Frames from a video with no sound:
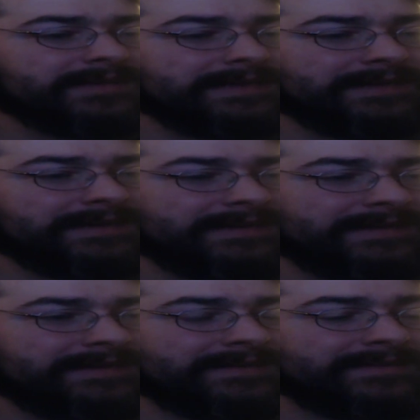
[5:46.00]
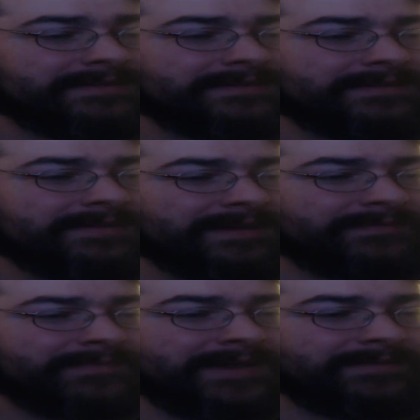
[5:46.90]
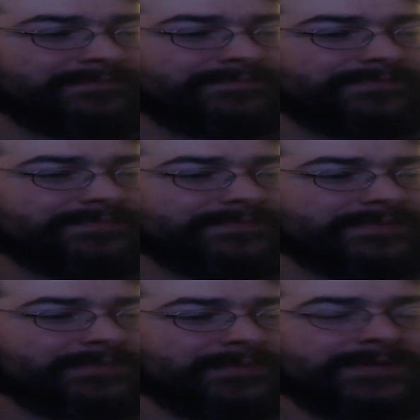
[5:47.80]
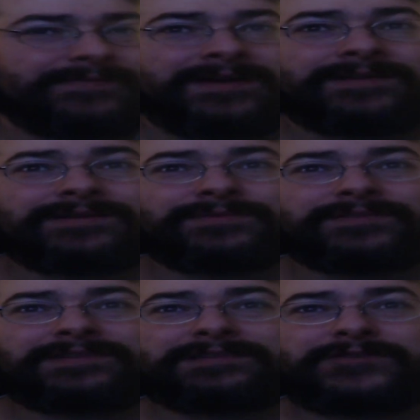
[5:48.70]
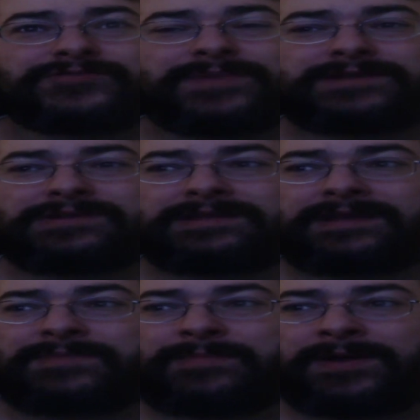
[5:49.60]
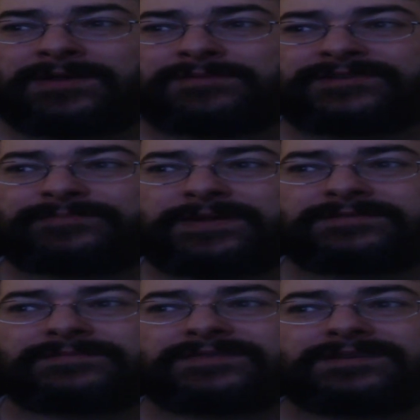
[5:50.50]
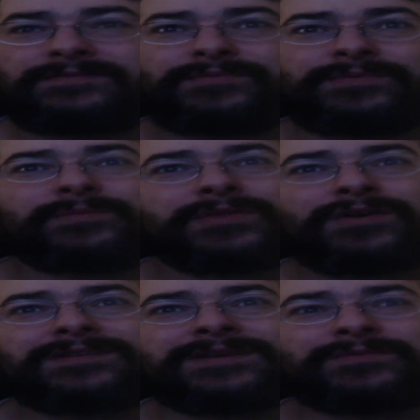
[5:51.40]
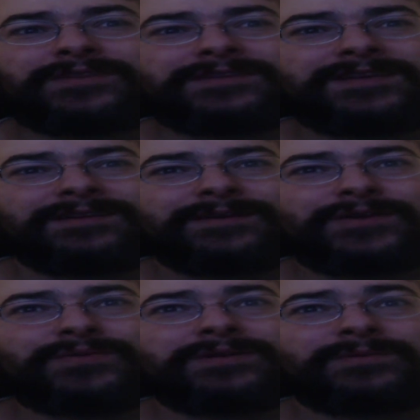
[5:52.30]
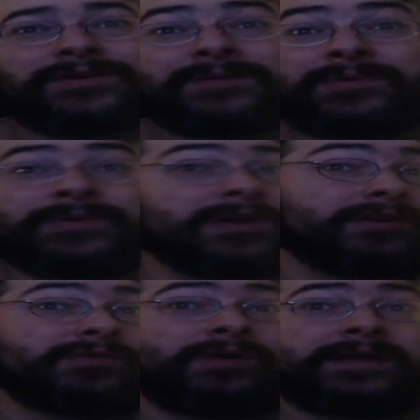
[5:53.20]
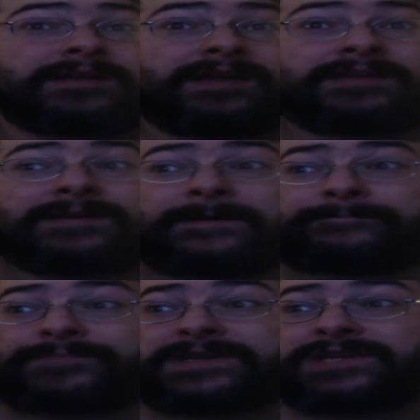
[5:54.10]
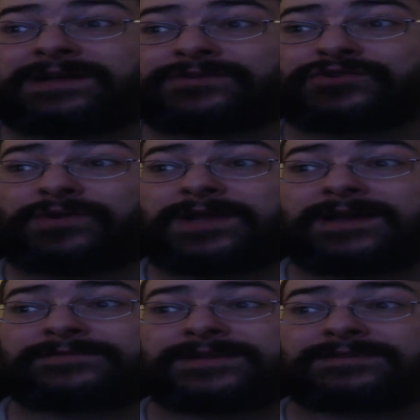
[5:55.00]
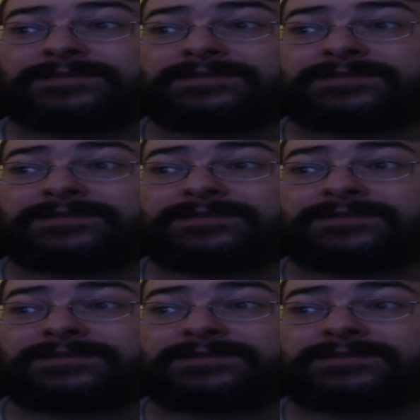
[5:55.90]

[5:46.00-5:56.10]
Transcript: My When we found out it was the sergeant major, like my buddy almost pissed himself. We thought he was going to tell our unit or whatnot, but we got a coin and the challenge coin out of it.